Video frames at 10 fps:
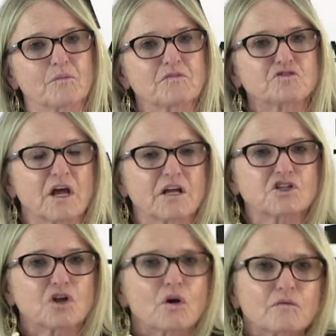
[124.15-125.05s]
We've
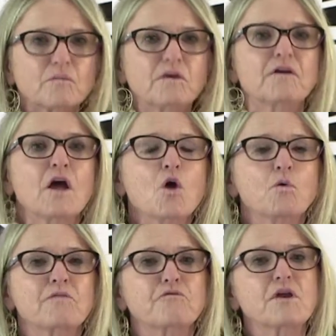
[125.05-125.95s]
changed over,
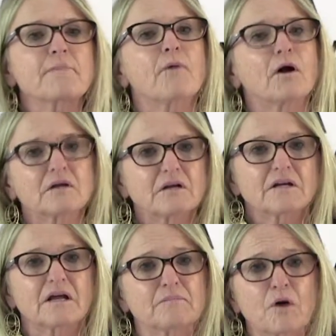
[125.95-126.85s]
we've
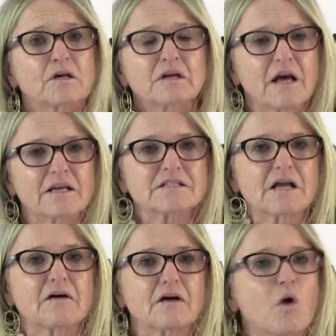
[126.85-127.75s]
modernized
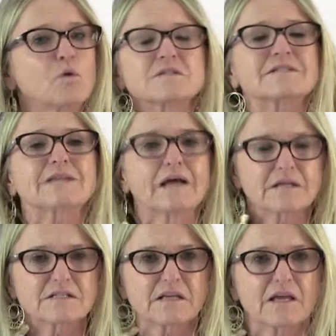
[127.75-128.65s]
our whole
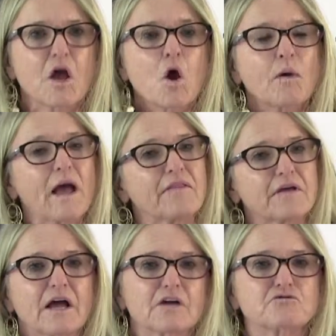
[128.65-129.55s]
society. Where other
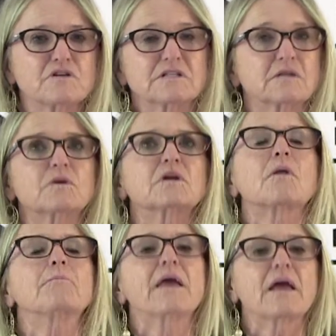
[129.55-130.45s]
countries, I don't want to
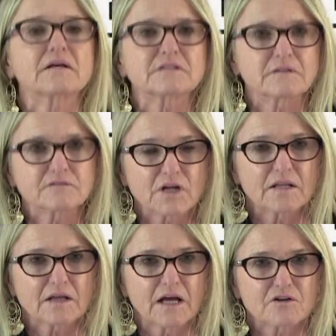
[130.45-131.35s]
compare ourselves to
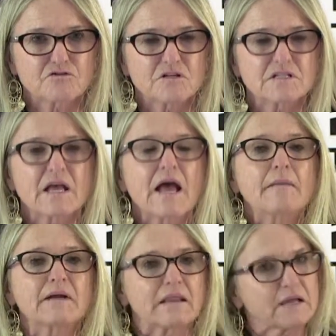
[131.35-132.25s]
other countries,
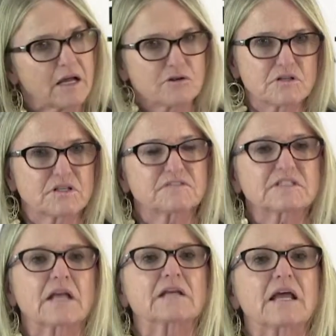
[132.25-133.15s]
but other countries have
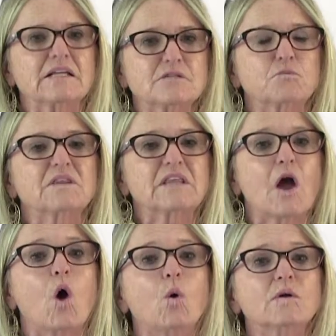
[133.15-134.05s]
stagnated with their
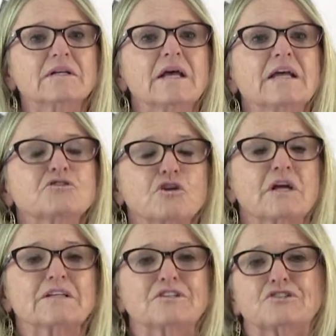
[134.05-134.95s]
old,
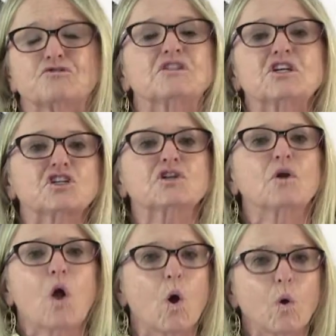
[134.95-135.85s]

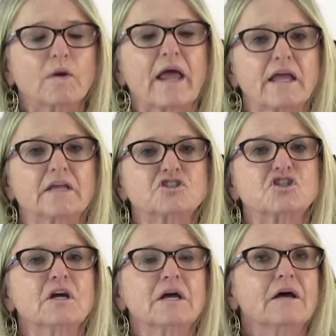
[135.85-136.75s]
traditional old age
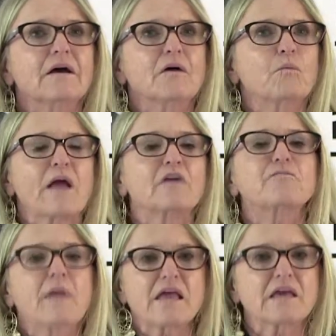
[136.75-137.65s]
way
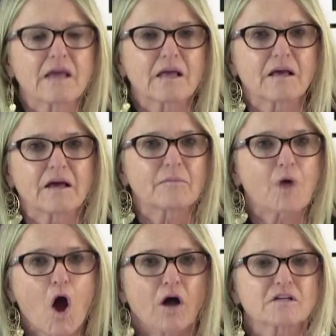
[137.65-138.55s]
of making
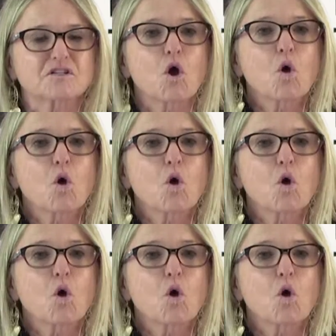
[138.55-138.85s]
art.